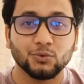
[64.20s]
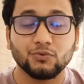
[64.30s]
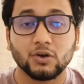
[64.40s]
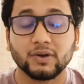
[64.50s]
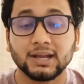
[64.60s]

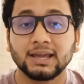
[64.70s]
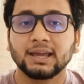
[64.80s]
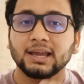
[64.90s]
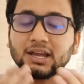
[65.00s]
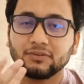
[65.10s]
move forward.
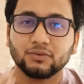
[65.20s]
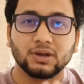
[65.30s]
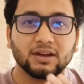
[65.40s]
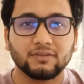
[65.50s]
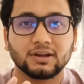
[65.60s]
And if
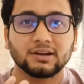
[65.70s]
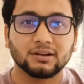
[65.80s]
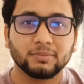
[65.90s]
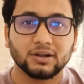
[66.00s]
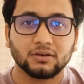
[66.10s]
you have a
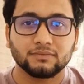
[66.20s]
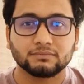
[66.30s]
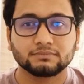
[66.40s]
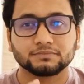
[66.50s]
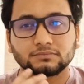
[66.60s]
little bit of
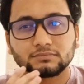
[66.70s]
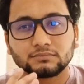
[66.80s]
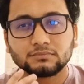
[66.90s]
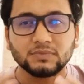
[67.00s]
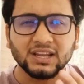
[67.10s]

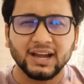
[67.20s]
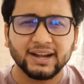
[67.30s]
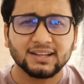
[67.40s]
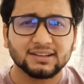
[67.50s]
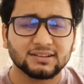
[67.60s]

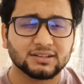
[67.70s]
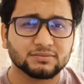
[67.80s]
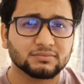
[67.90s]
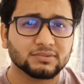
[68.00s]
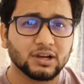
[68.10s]
idea
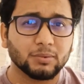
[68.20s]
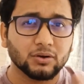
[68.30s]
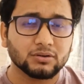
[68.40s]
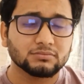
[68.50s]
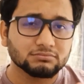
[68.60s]

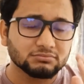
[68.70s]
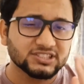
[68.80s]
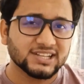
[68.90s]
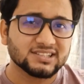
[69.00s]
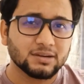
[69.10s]
about
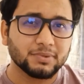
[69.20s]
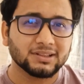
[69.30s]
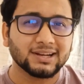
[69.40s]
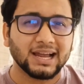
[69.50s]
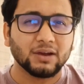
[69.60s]
shell
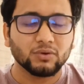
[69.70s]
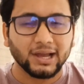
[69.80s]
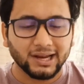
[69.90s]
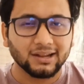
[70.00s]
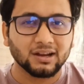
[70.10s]
scripting, then I
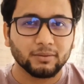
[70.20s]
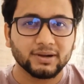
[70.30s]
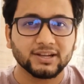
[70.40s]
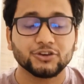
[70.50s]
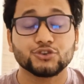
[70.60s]
would highly
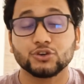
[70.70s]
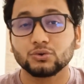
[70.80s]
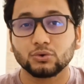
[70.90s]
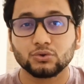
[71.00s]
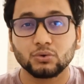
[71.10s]
recommend that you
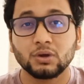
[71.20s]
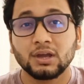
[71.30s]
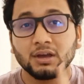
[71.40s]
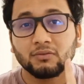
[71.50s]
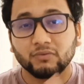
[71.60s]
should go through
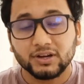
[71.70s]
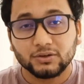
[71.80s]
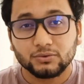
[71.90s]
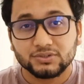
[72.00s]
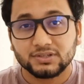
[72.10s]

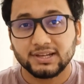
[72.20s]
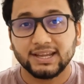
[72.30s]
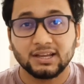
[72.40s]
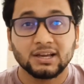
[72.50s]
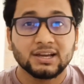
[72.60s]
one course
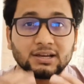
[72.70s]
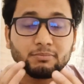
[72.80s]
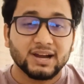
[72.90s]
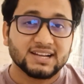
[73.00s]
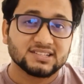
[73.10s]
like
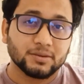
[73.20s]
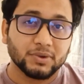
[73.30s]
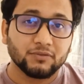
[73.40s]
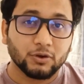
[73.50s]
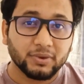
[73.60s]
Bash
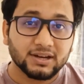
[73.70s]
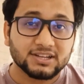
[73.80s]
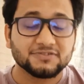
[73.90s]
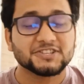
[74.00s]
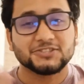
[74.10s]
Scripting for
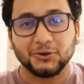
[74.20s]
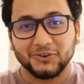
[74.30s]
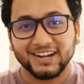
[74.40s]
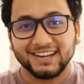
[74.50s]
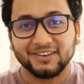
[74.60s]
Beginners, which is
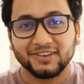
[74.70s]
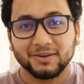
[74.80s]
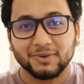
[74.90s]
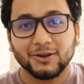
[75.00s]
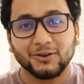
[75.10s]
already
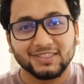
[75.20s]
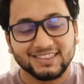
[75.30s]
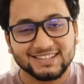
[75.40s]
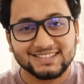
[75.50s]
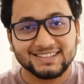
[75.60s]
available
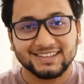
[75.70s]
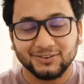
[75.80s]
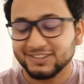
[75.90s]
on this